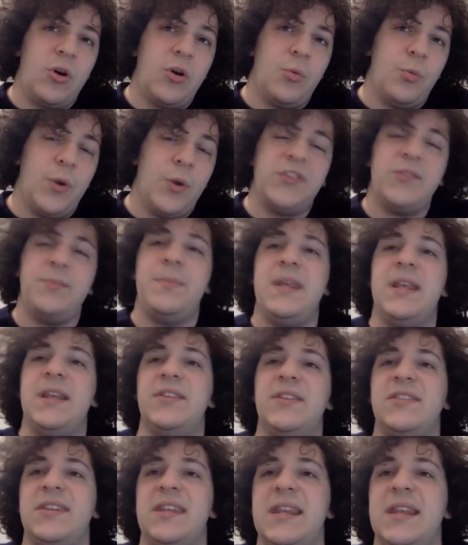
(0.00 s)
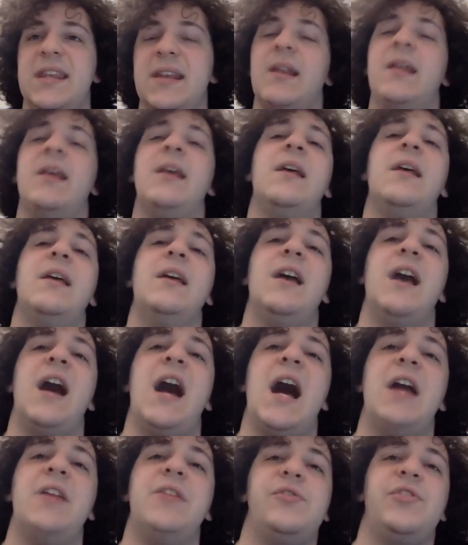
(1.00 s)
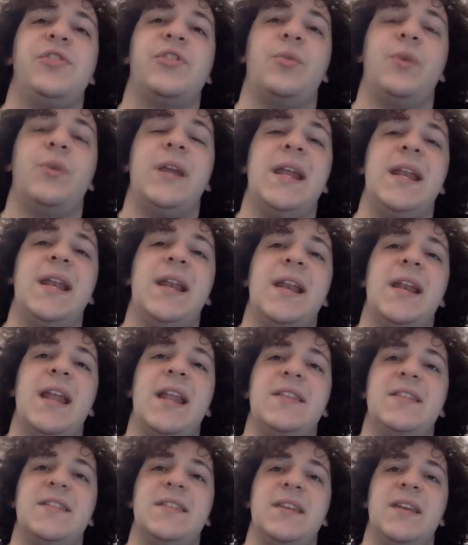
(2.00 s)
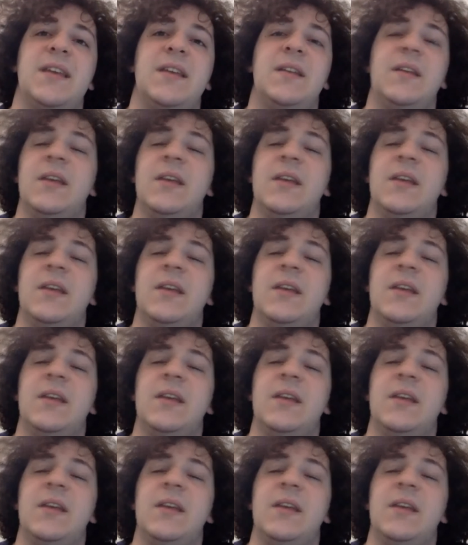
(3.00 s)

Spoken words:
what's being seen on screen and to